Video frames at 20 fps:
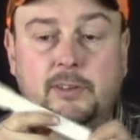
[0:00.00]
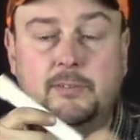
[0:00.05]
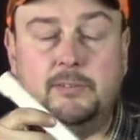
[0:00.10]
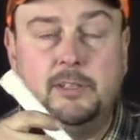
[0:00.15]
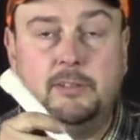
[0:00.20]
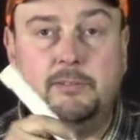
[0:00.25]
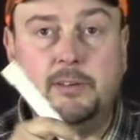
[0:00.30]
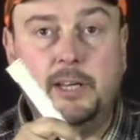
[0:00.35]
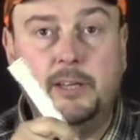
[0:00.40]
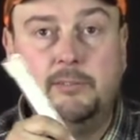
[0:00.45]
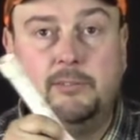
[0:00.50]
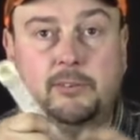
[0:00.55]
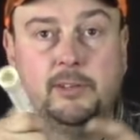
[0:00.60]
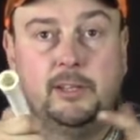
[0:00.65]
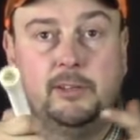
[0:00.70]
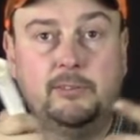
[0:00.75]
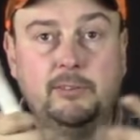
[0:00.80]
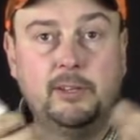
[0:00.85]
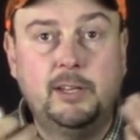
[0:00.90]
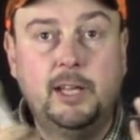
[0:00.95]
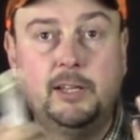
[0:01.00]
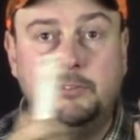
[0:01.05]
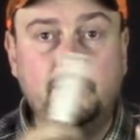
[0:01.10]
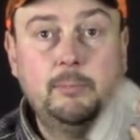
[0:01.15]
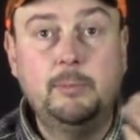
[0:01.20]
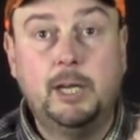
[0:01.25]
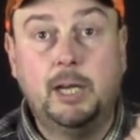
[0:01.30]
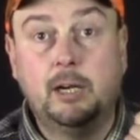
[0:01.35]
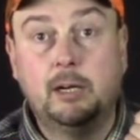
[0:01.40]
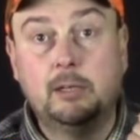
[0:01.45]
75 cents. So
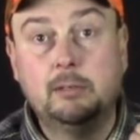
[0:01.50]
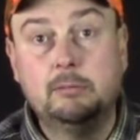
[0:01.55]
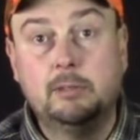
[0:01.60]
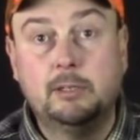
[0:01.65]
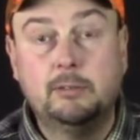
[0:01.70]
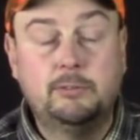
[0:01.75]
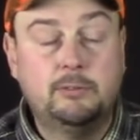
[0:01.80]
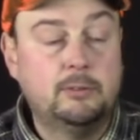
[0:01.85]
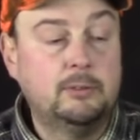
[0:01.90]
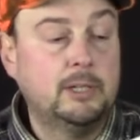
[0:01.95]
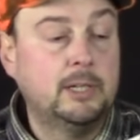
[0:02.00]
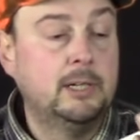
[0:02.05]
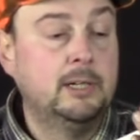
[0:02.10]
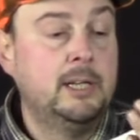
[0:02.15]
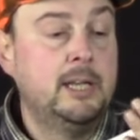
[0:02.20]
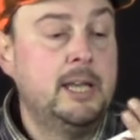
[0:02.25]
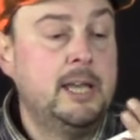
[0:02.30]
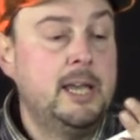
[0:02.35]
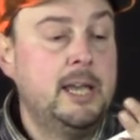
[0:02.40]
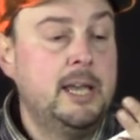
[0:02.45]
that's at my hardware store.